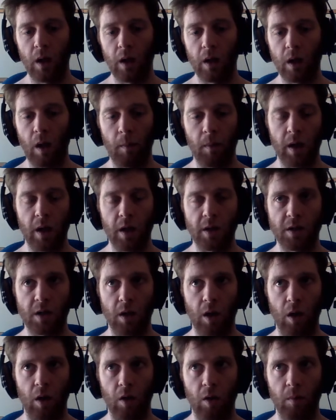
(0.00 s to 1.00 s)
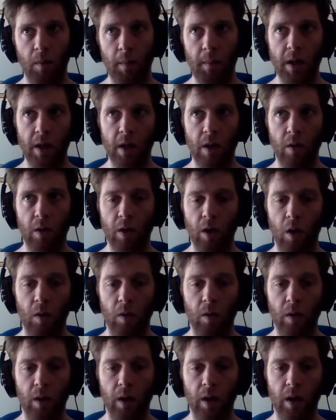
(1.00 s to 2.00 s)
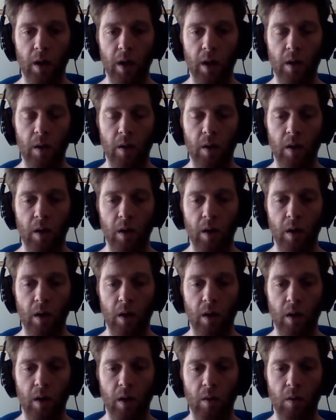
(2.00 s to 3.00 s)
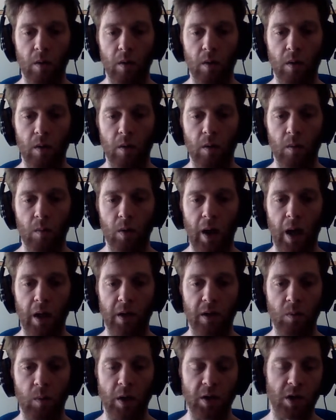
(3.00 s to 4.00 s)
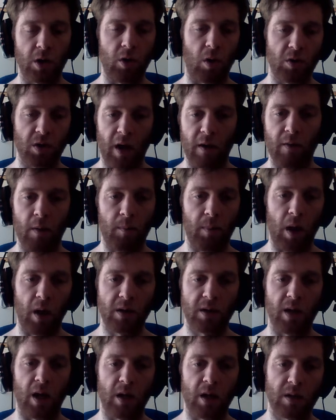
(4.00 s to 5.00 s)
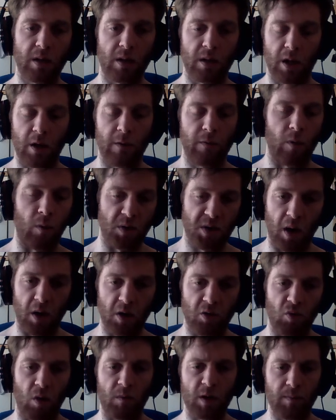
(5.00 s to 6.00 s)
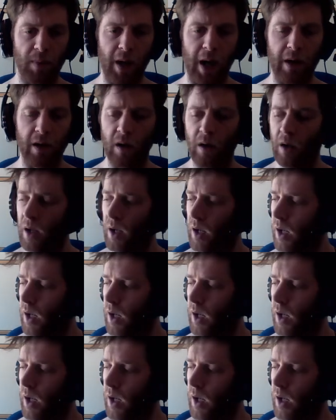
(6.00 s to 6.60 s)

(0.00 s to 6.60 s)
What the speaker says: a couple of years ago, maybe a year ago, he went to the doctor to have a blood test because he thought something was wrong with his bladder.